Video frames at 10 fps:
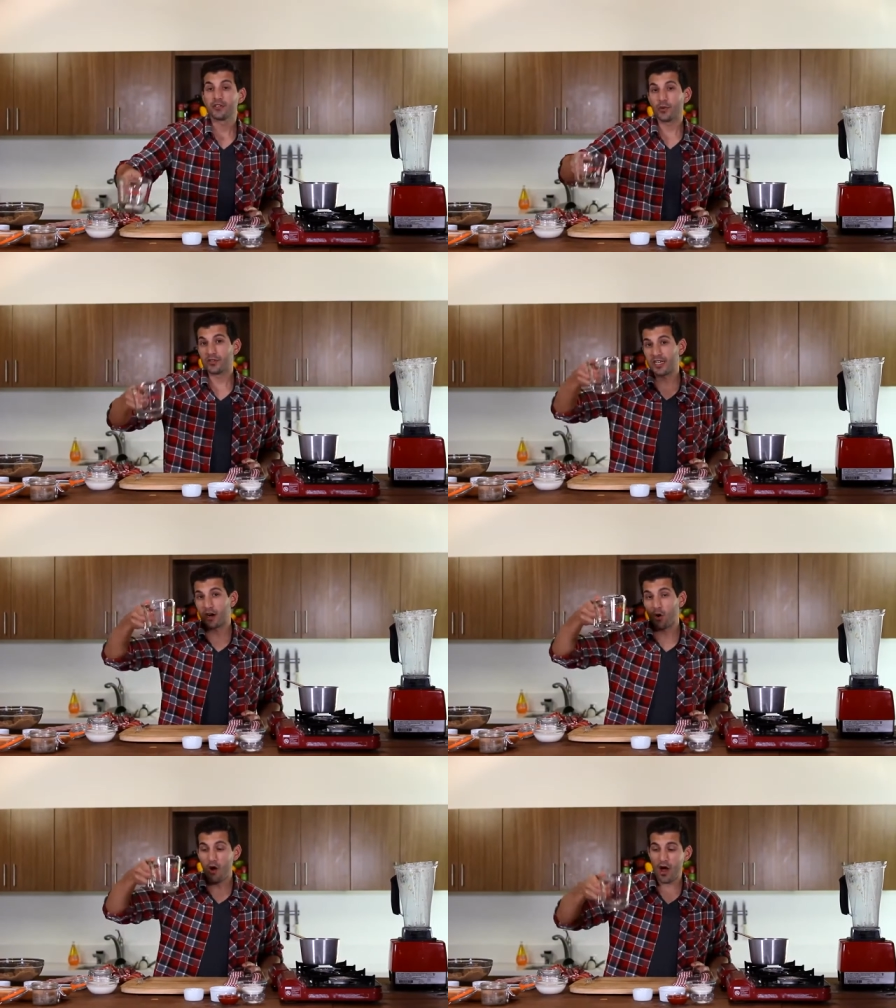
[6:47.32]
So we're gonna
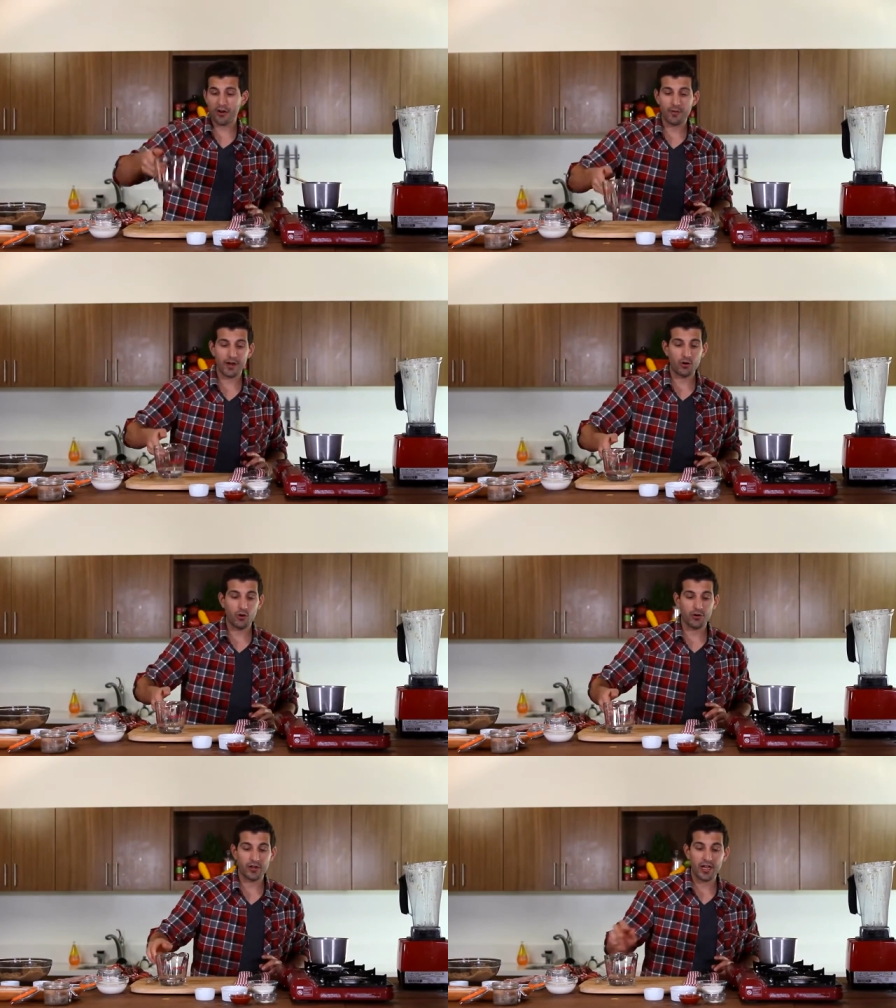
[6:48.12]
take our water, about a
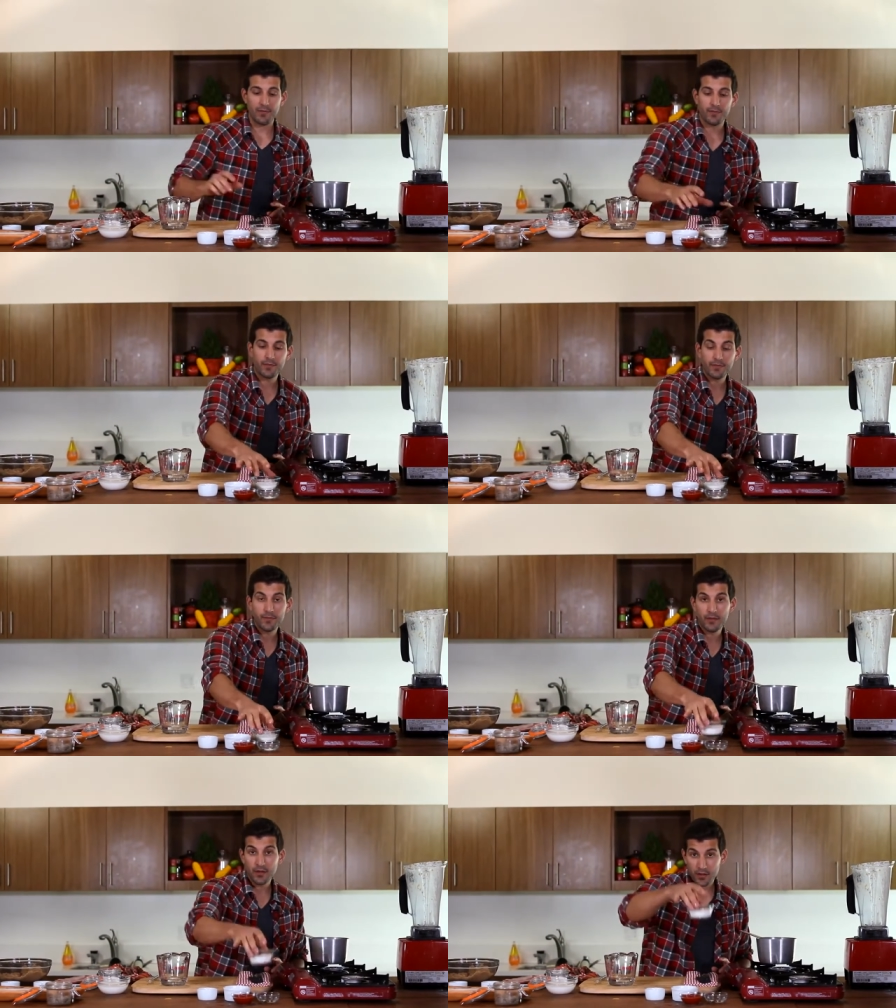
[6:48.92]
quarter cup,
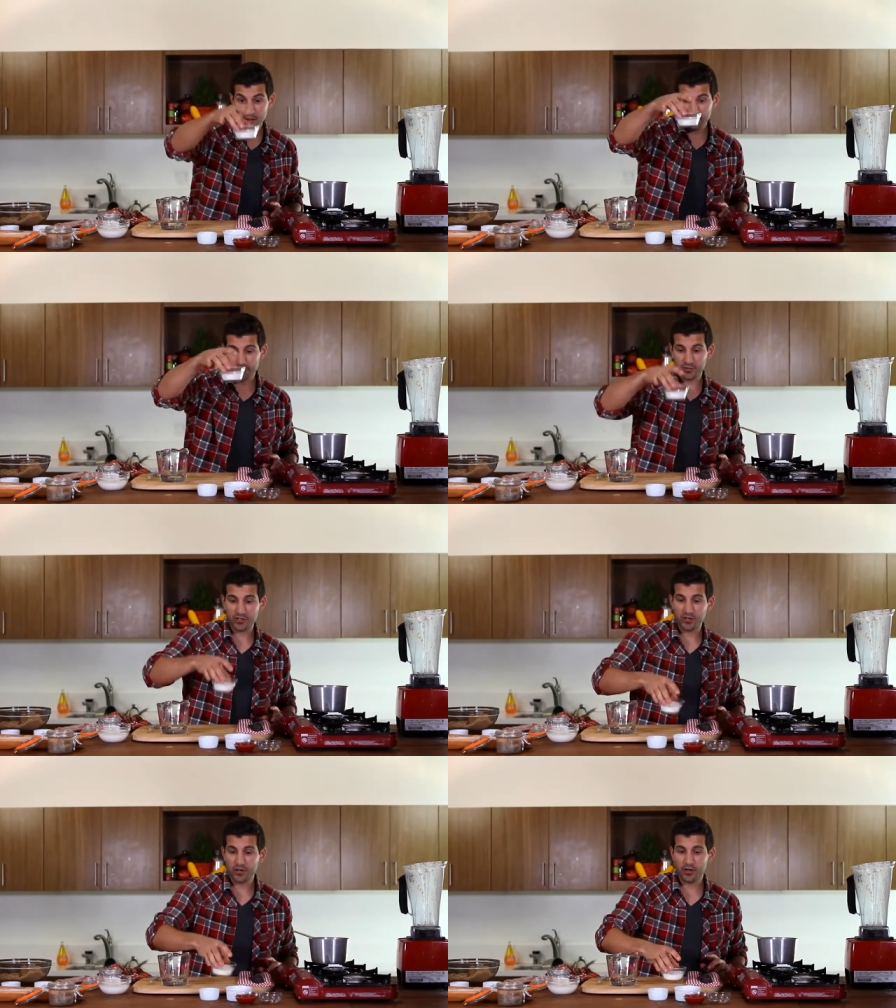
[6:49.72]
some
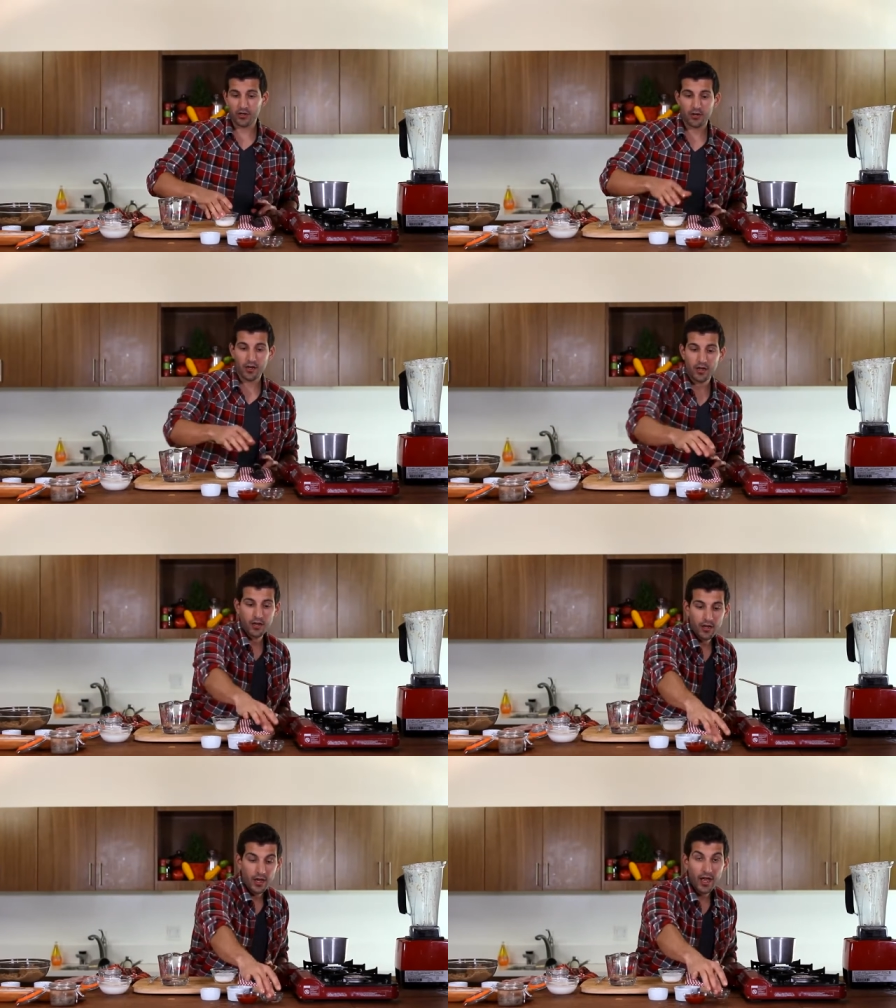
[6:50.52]
sugar,
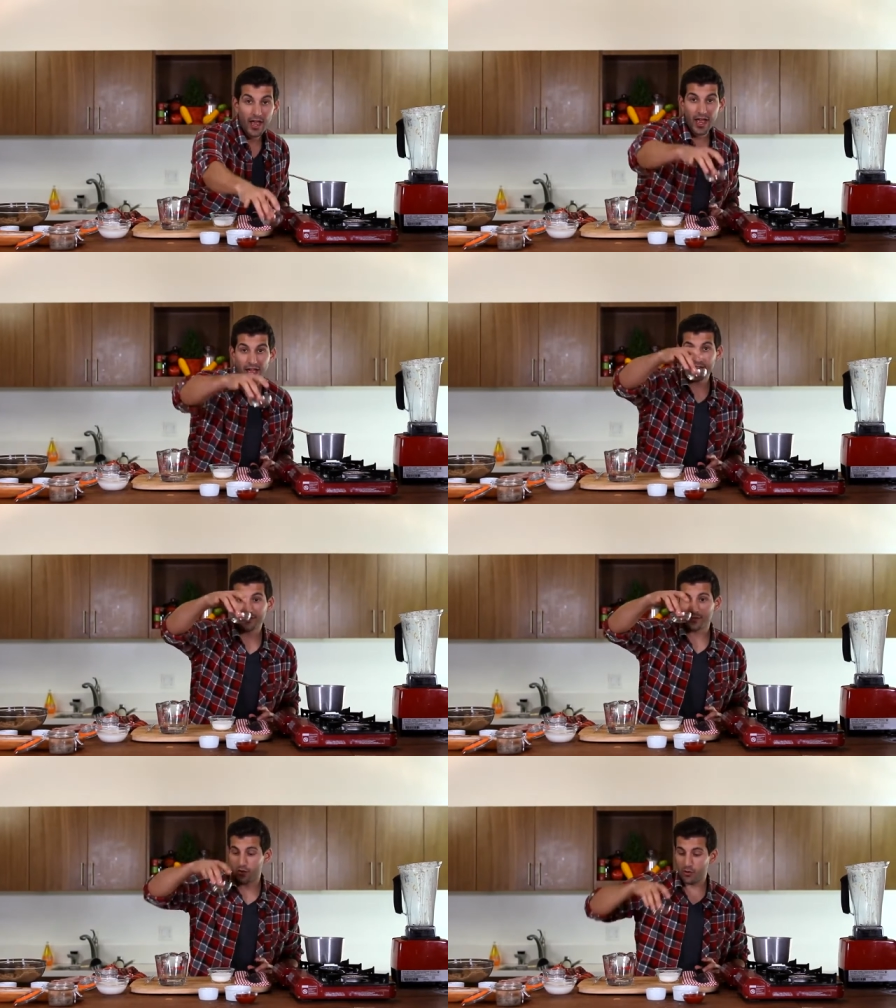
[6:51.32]

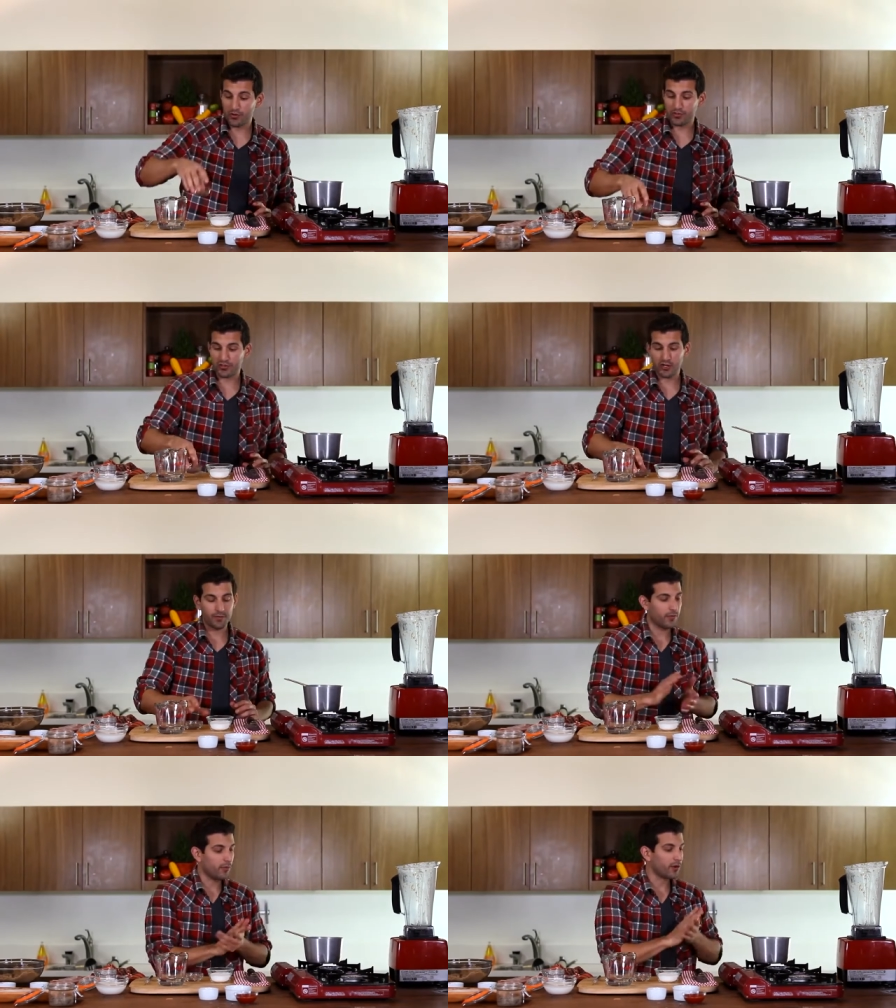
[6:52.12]
and some corn
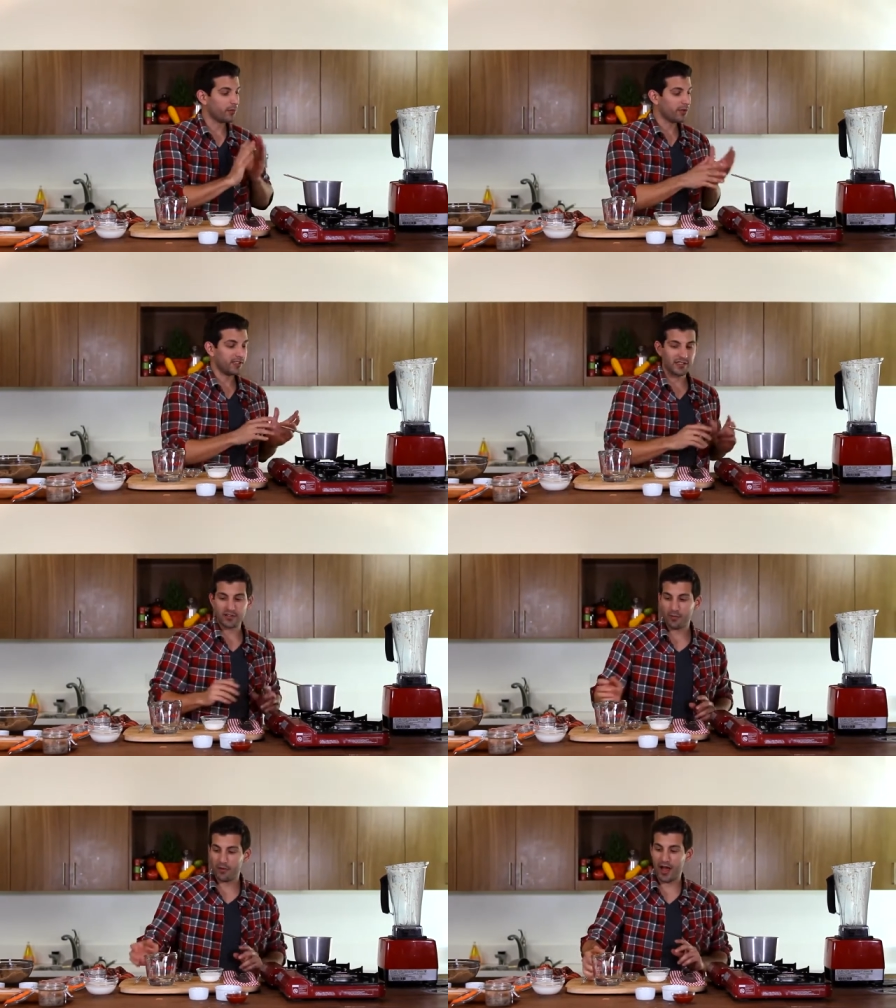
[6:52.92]
syrup. We're gonna place it
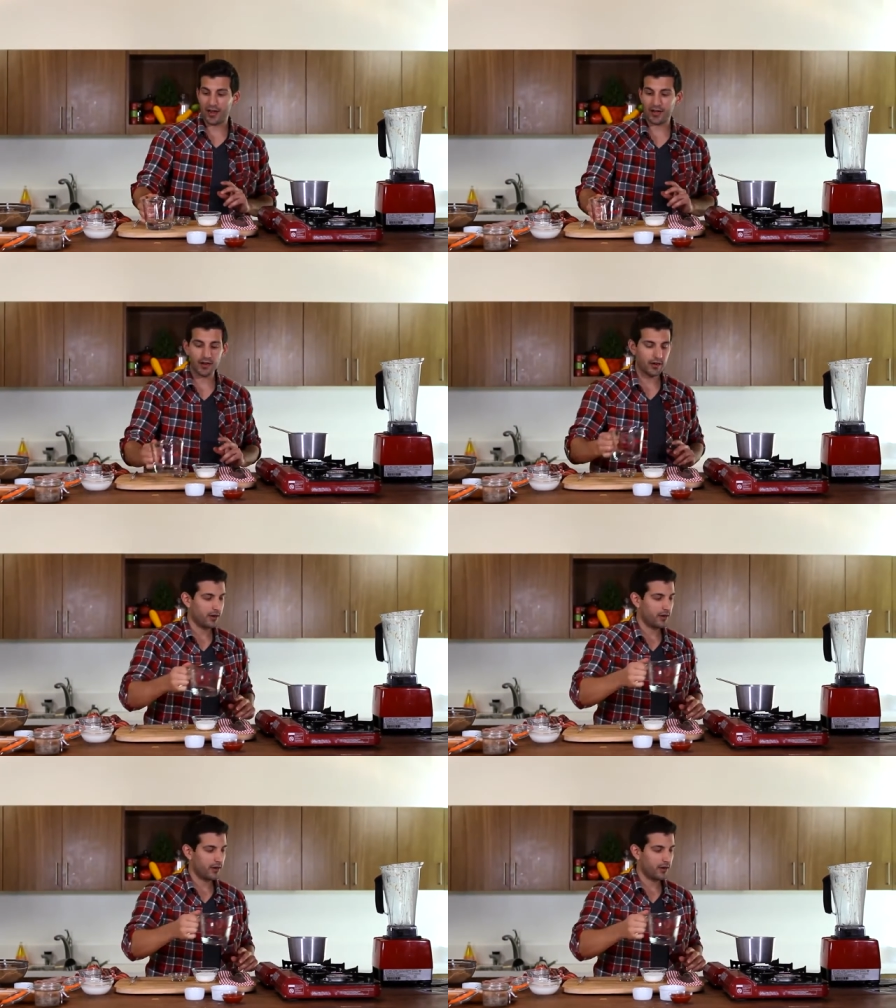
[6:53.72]
in our pot here.